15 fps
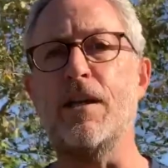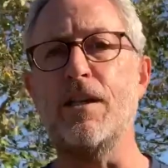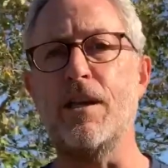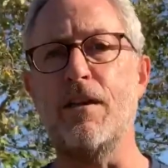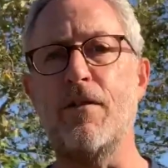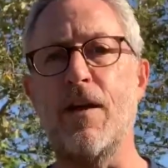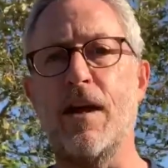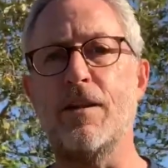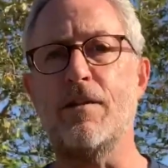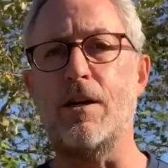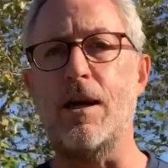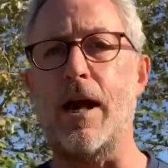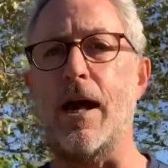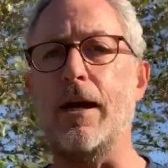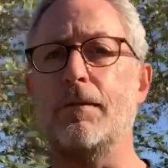the event
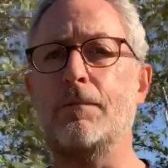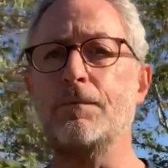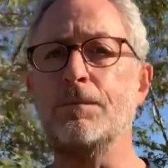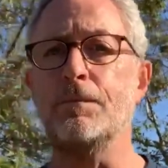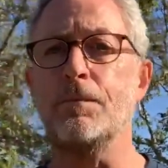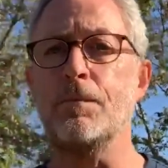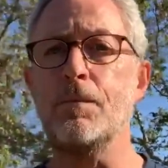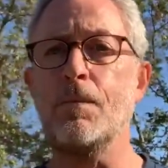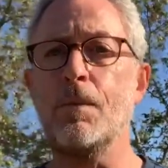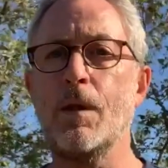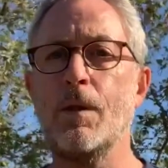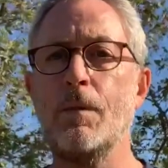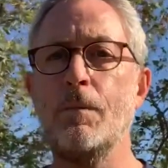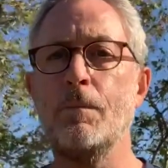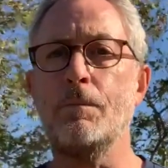today.
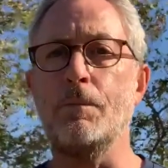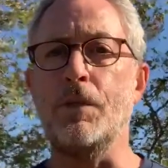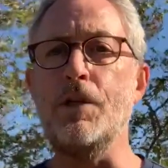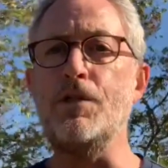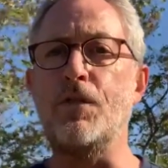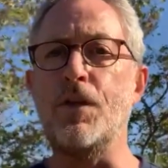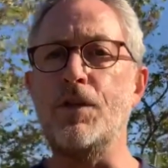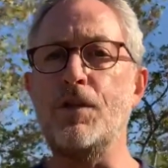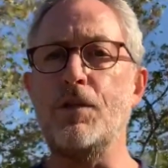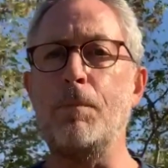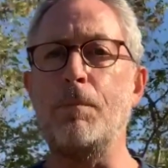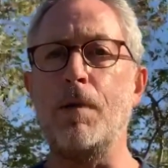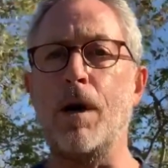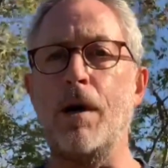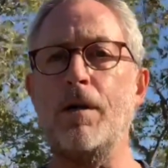Please visit the
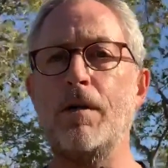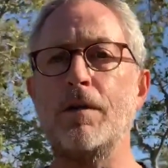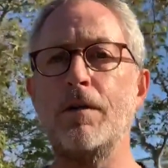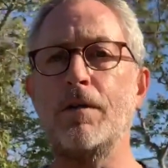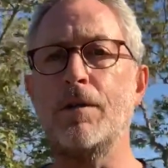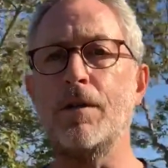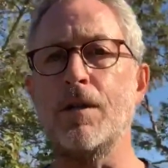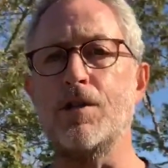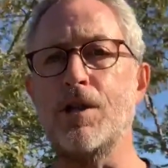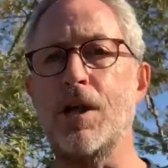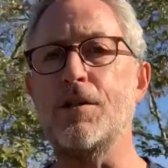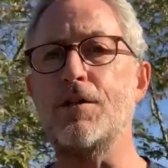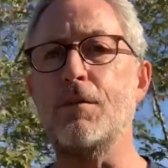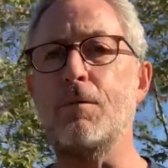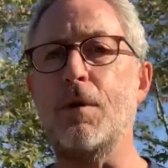park, the
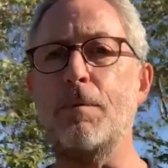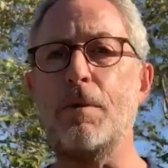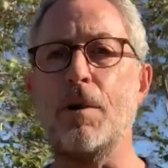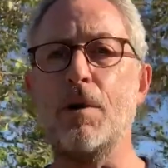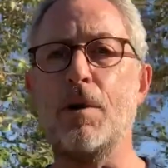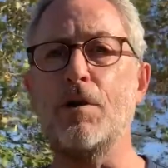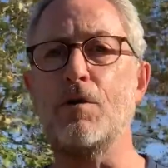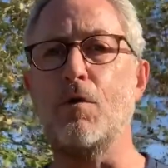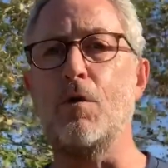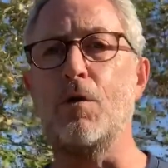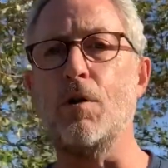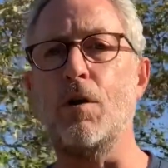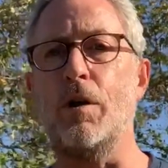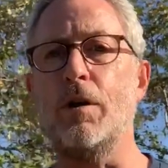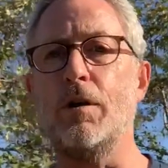adjacent riparian
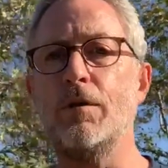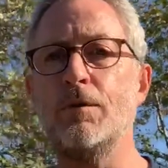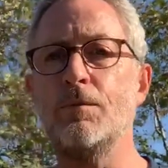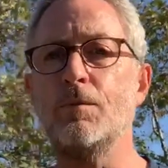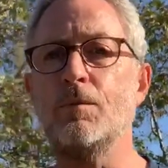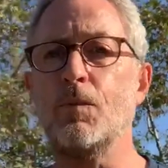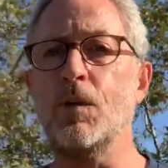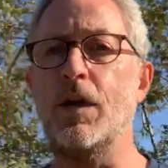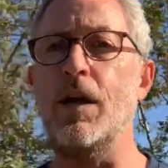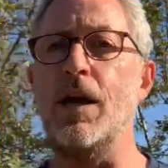corridor, get